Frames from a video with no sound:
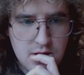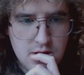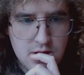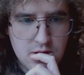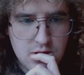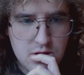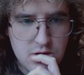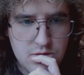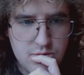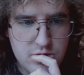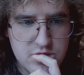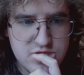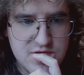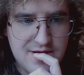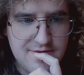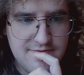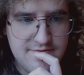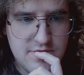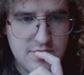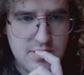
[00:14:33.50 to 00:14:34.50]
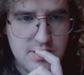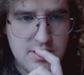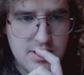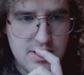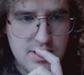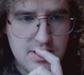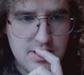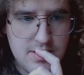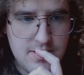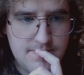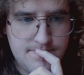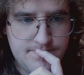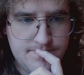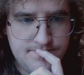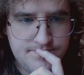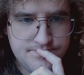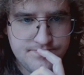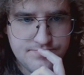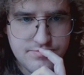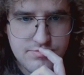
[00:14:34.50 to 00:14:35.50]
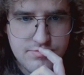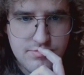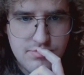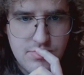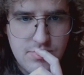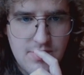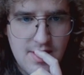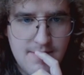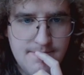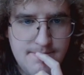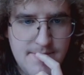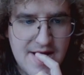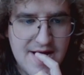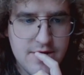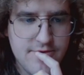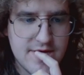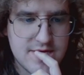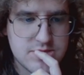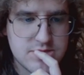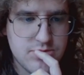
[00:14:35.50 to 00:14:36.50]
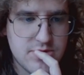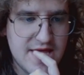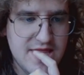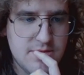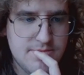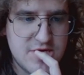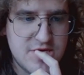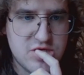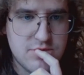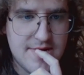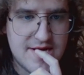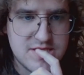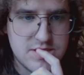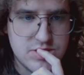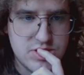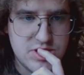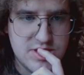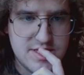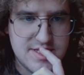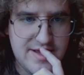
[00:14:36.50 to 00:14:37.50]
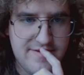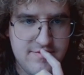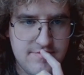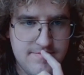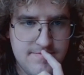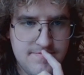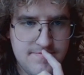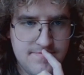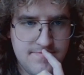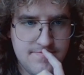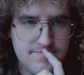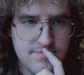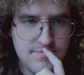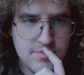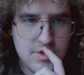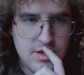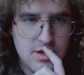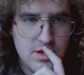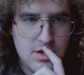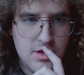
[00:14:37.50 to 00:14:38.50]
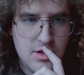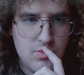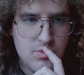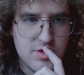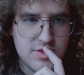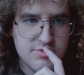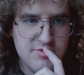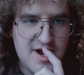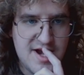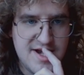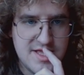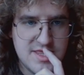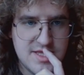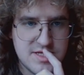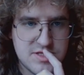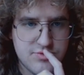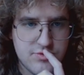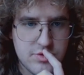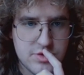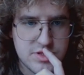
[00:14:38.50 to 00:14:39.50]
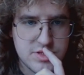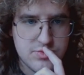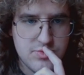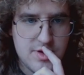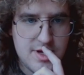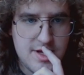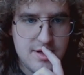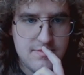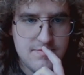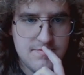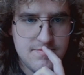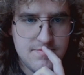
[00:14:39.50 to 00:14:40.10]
Got to watch out for the back ranks. We'll get the bishop back to g7. We're threatening this rook as well.